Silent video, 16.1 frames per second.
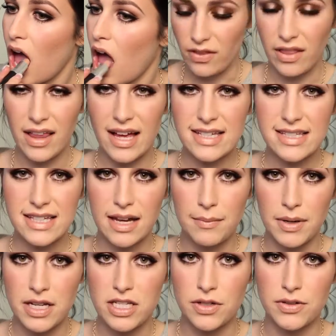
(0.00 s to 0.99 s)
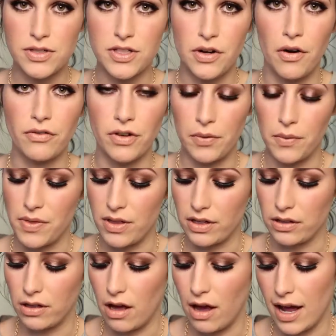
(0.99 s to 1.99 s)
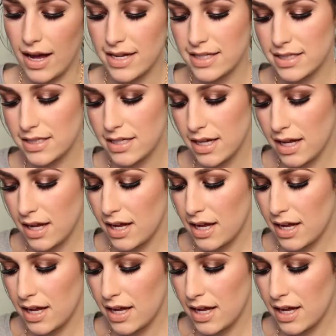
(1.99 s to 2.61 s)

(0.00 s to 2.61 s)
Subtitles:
The last thing I'm going to do is go over it with a gloss.